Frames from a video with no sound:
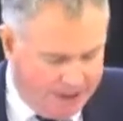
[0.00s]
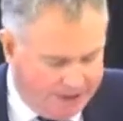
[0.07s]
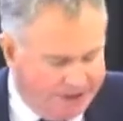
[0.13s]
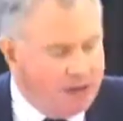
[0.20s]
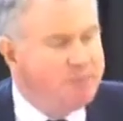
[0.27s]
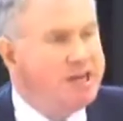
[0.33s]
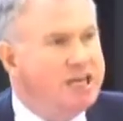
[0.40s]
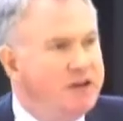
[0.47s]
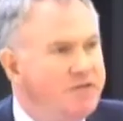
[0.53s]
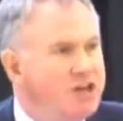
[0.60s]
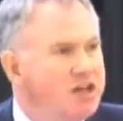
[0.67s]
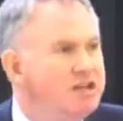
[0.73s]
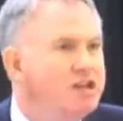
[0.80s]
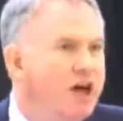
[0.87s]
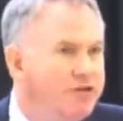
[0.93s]
Let me give
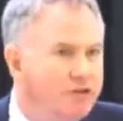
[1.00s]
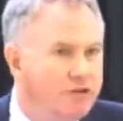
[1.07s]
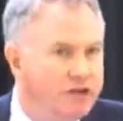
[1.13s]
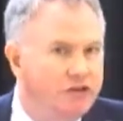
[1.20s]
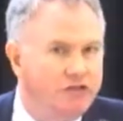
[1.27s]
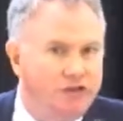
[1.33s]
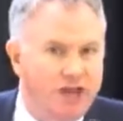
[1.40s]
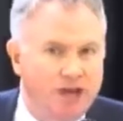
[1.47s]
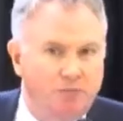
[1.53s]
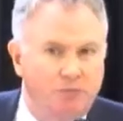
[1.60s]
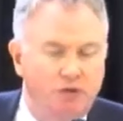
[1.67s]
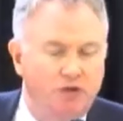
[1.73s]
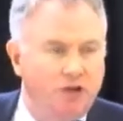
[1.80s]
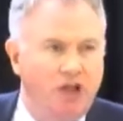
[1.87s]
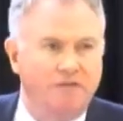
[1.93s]
you another
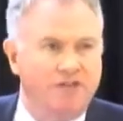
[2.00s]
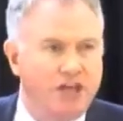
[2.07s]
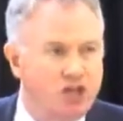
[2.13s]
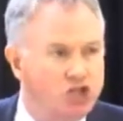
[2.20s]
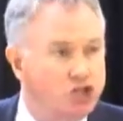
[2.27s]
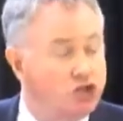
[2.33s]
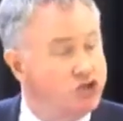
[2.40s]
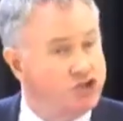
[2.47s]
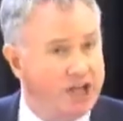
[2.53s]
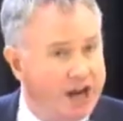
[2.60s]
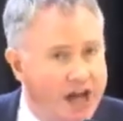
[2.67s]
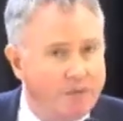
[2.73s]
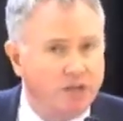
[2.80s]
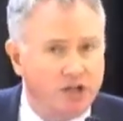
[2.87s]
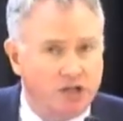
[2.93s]
example of the issues that
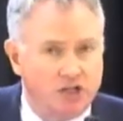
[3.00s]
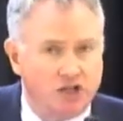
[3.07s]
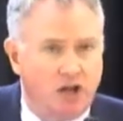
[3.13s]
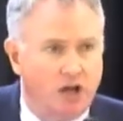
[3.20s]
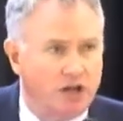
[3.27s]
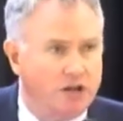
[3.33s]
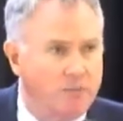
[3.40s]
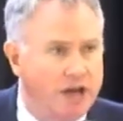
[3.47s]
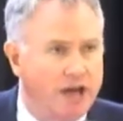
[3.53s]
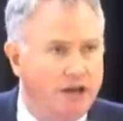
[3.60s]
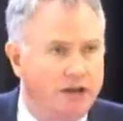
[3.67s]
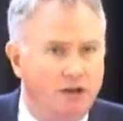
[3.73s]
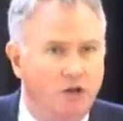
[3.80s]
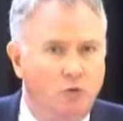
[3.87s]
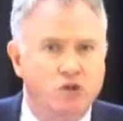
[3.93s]
I'm going to talk
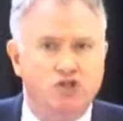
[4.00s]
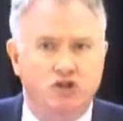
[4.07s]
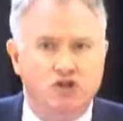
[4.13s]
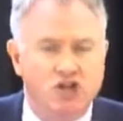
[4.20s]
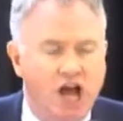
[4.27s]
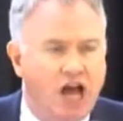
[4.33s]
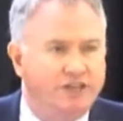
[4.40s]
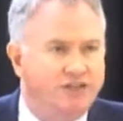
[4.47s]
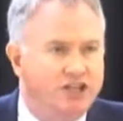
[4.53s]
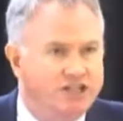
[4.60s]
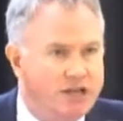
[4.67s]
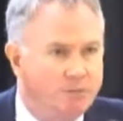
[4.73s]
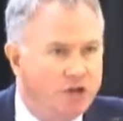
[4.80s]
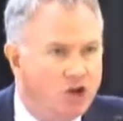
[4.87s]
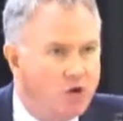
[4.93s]
about, which are not the
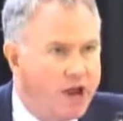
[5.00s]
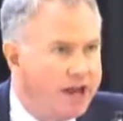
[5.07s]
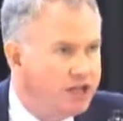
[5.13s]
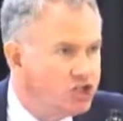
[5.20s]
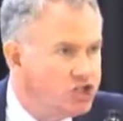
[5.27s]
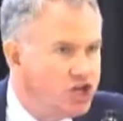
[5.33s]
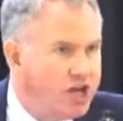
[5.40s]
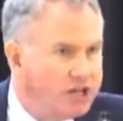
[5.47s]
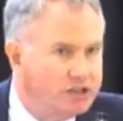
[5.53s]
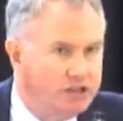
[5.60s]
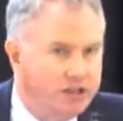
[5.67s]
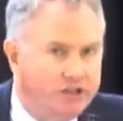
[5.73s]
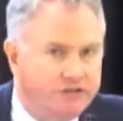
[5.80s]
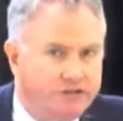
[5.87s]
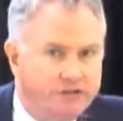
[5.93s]
Democratic
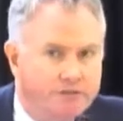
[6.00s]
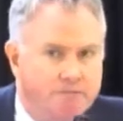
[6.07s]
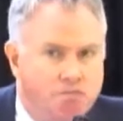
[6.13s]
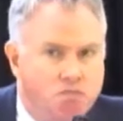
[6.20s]
checklist.